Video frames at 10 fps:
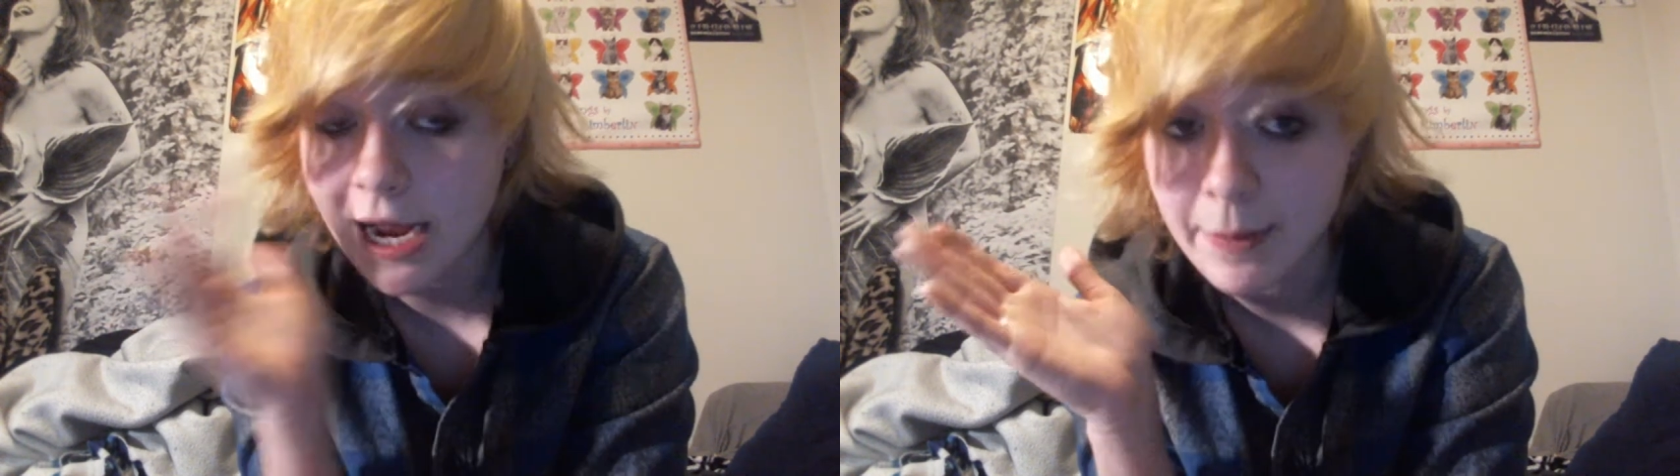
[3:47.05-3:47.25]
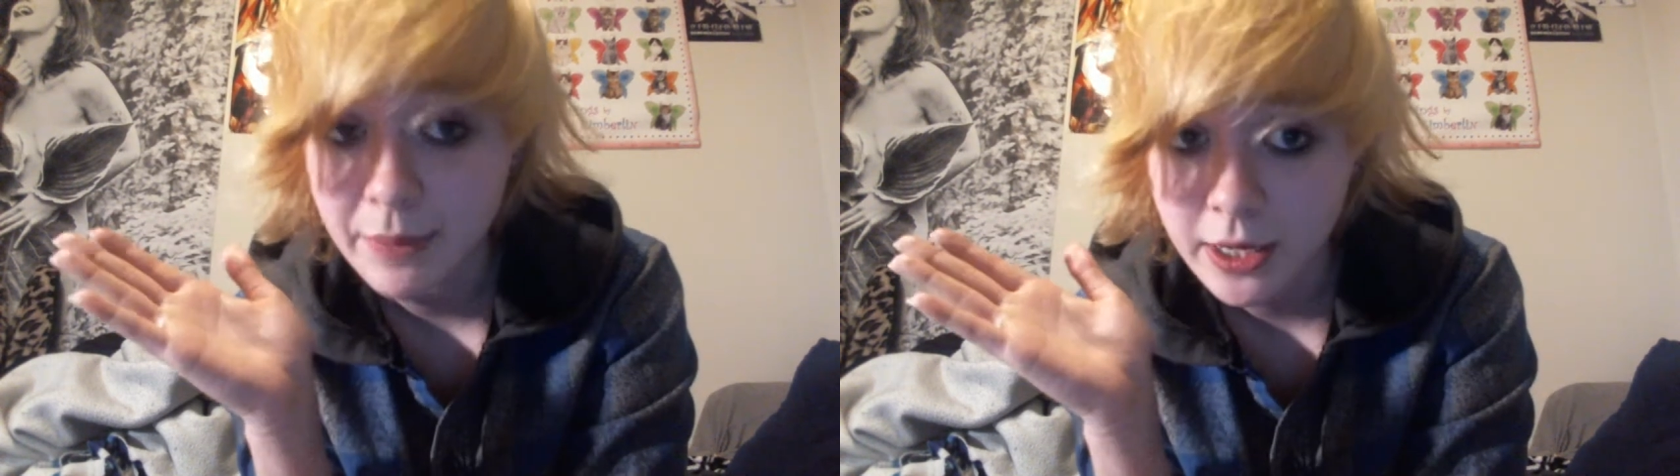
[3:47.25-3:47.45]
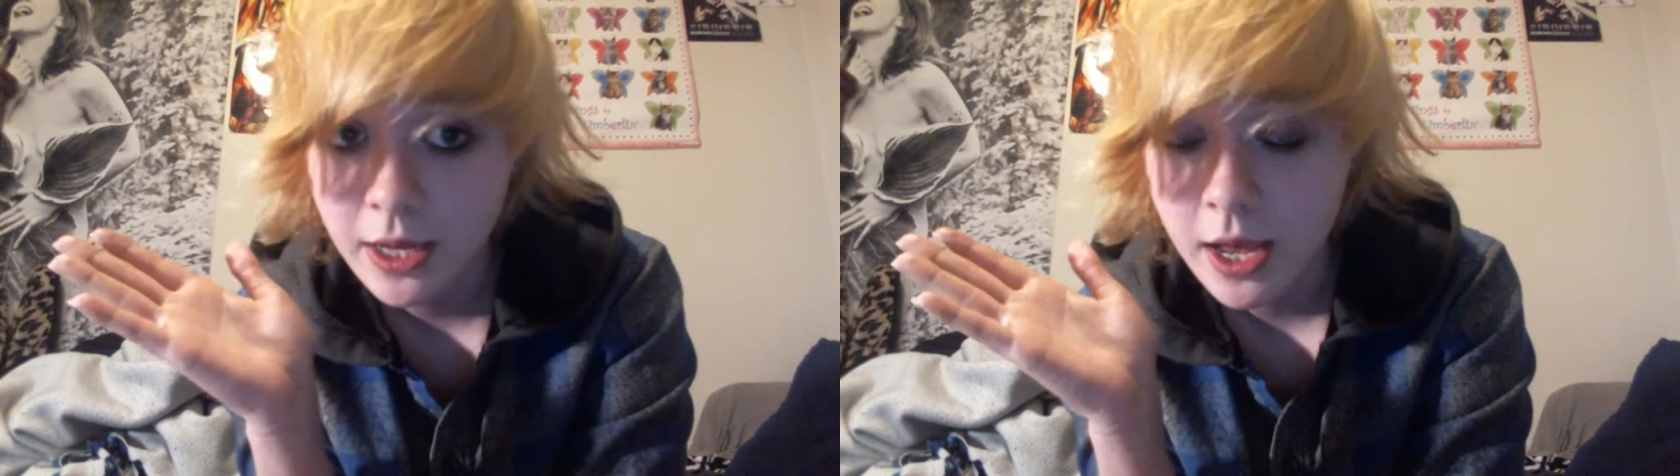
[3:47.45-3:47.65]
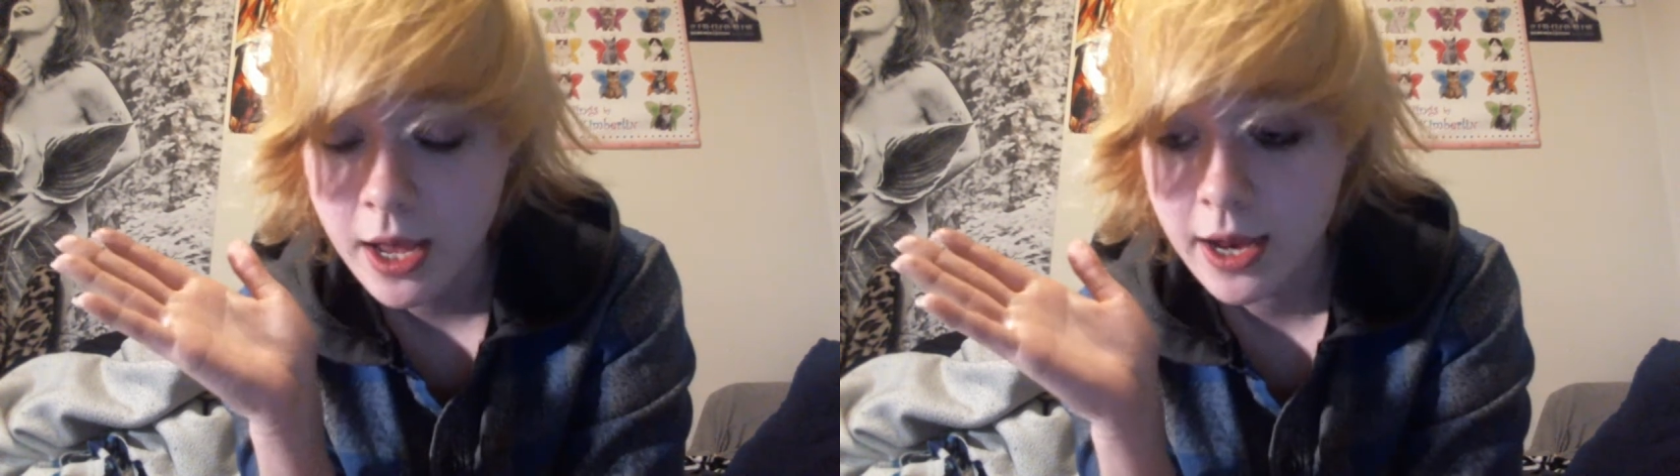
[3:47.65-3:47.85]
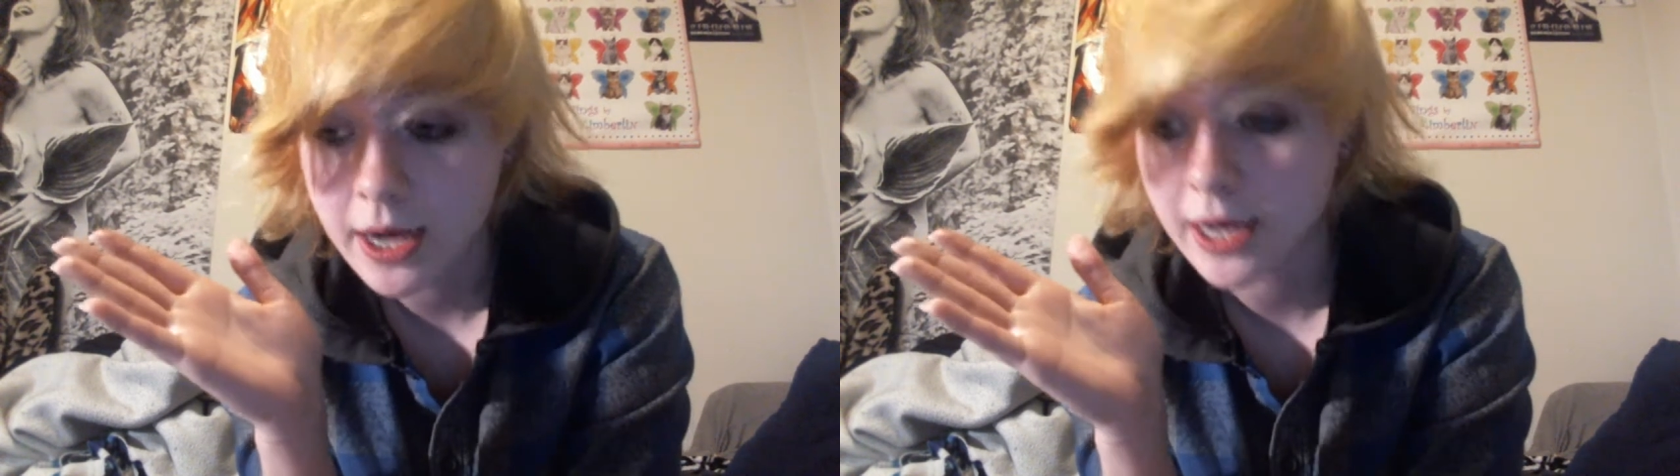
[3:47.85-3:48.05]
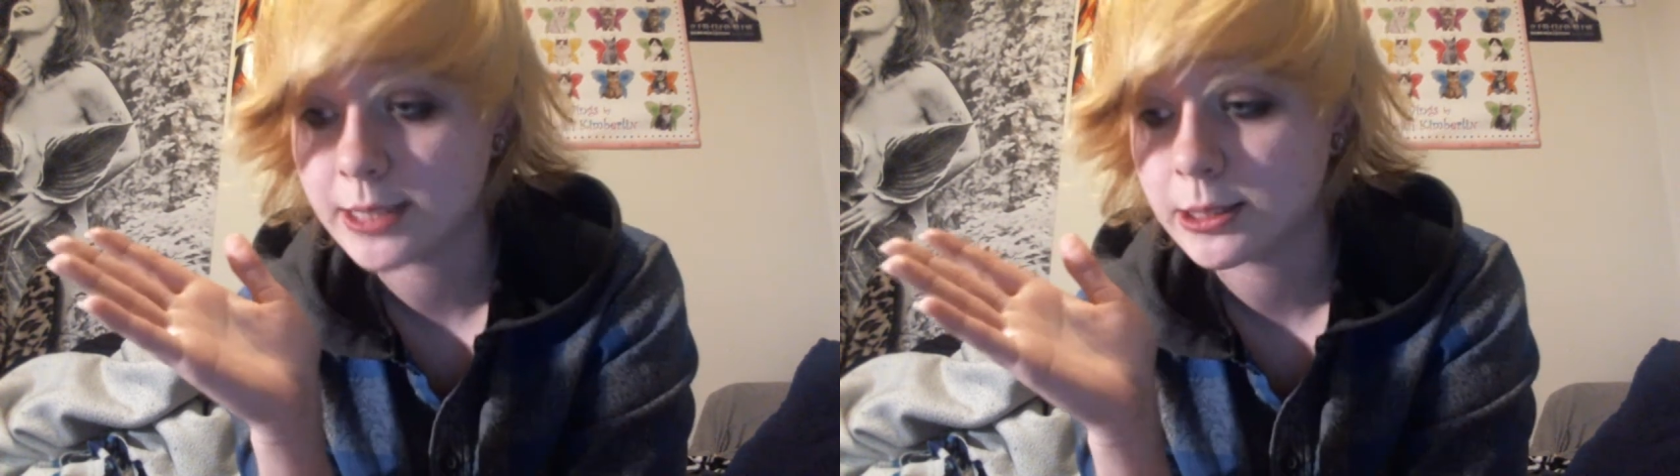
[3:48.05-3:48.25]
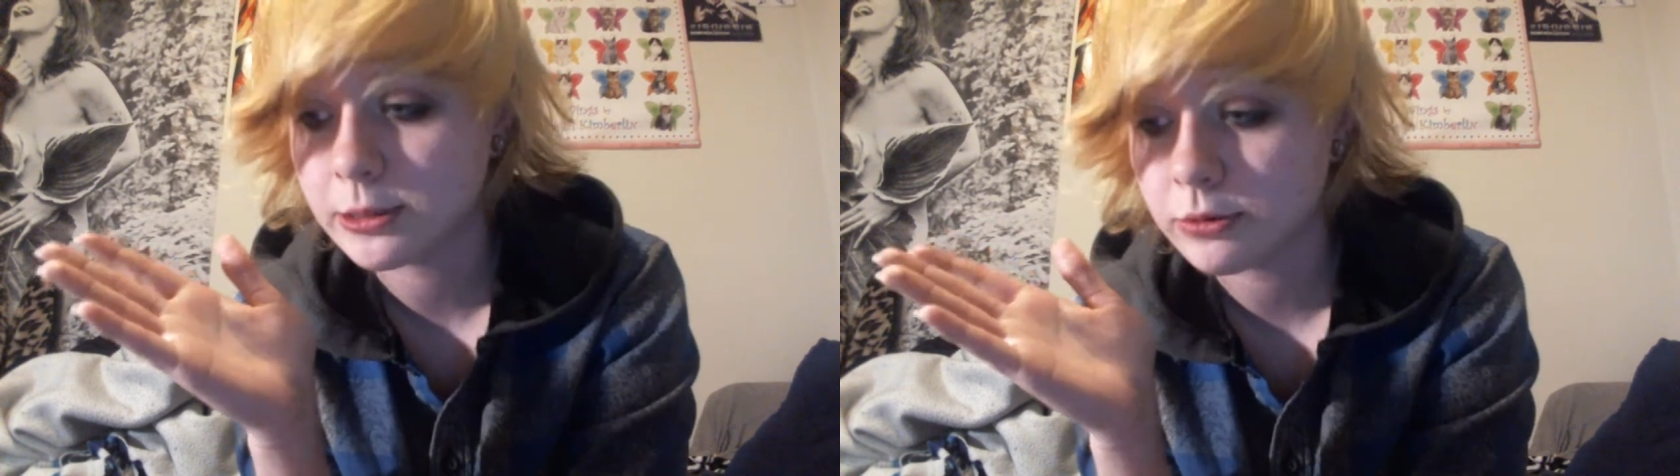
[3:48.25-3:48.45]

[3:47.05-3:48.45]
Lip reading: happy as